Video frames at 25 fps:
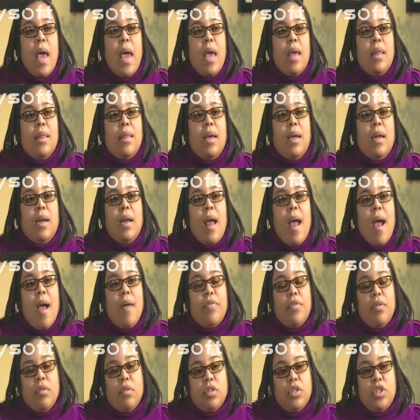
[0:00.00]
And then
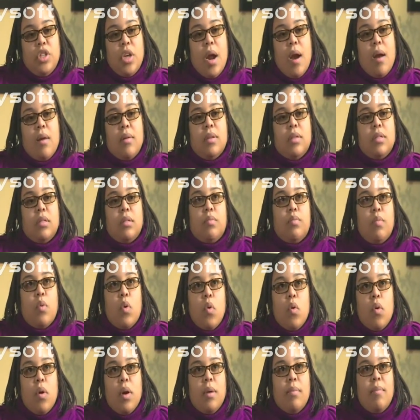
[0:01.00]
after the child is
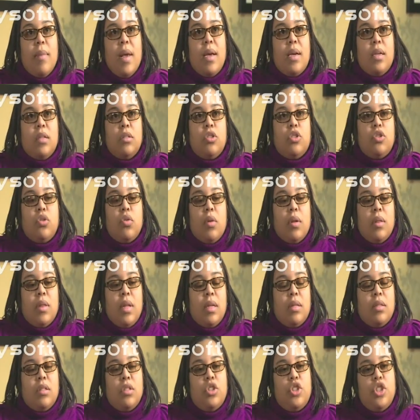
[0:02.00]
born, making sure
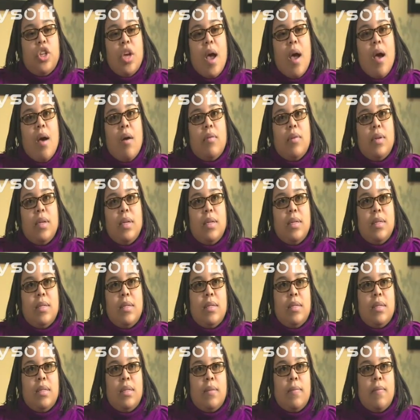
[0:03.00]
that the child
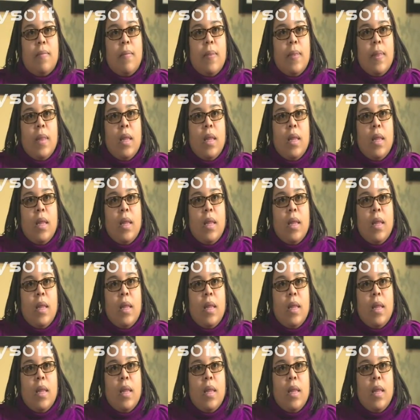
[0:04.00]
is